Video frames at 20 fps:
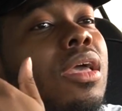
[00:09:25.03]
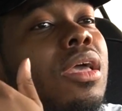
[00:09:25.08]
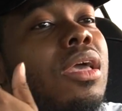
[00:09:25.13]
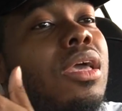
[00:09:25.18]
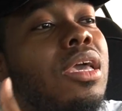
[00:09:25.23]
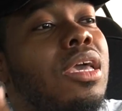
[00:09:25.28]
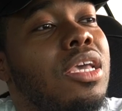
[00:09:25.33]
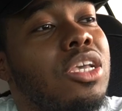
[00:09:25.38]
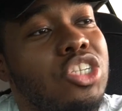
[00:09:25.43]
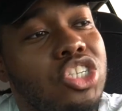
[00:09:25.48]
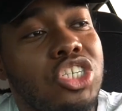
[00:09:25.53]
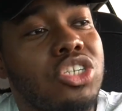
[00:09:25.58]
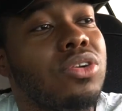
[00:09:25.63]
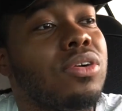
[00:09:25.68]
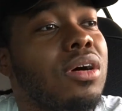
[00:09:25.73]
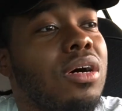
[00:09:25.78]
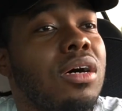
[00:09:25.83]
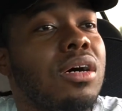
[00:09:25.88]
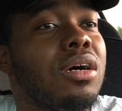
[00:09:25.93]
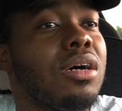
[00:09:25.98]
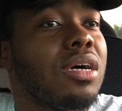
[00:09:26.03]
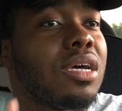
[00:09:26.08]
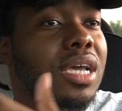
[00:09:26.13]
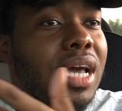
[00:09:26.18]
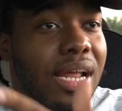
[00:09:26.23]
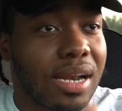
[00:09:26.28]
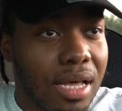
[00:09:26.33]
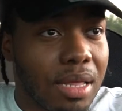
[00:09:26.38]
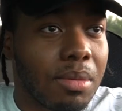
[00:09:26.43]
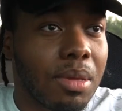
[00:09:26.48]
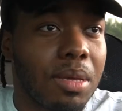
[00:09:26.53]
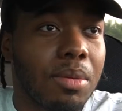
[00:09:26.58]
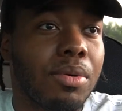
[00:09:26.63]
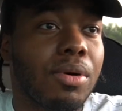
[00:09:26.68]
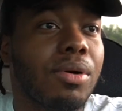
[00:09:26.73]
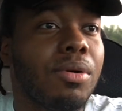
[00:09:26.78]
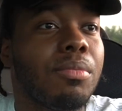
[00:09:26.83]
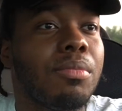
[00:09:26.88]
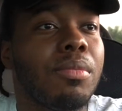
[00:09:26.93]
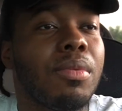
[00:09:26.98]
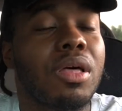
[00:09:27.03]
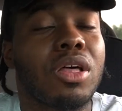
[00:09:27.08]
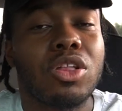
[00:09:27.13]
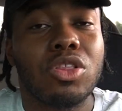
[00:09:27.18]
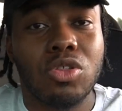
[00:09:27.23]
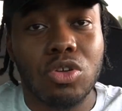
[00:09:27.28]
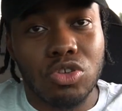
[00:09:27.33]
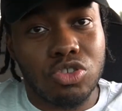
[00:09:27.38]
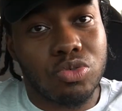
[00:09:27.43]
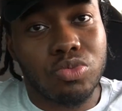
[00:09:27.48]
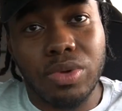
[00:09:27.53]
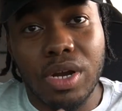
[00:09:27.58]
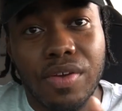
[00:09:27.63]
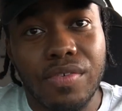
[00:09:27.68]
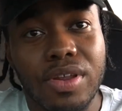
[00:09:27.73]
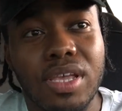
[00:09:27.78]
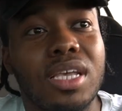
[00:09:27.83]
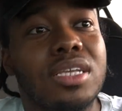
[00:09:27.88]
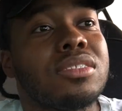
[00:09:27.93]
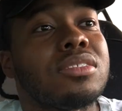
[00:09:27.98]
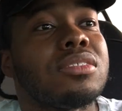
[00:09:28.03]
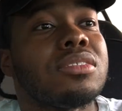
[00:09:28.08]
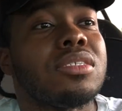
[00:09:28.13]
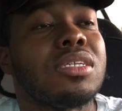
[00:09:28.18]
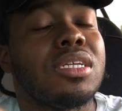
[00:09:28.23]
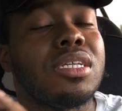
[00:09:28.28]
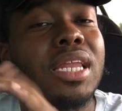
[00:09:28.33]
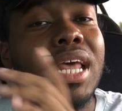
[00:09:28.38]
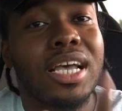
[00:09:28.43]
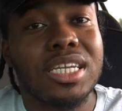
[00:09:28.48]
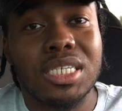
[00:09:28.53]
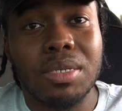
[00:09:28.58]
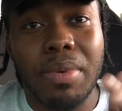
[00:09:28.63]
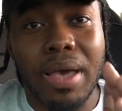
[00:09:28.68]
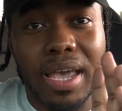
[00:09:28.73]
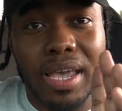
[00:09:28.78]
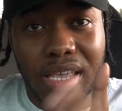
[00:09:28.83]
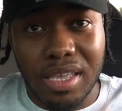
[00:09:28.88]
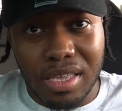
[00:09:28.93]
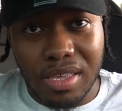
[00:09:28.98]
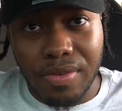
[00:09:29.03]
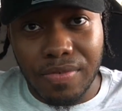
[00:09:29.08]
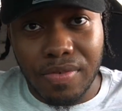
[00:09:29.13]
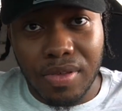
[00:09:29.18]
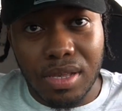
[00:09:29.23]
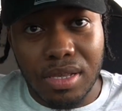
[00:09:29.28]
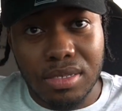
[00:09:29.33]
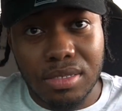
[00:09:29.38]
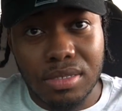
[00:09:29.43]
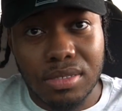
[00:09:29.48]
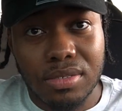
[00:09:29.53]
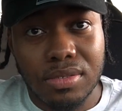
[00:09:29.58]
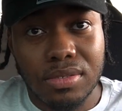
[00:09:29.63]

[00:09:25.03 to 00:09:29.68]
and he cheated on her and got another baby mom, launch, whatever the case is, now she back in your face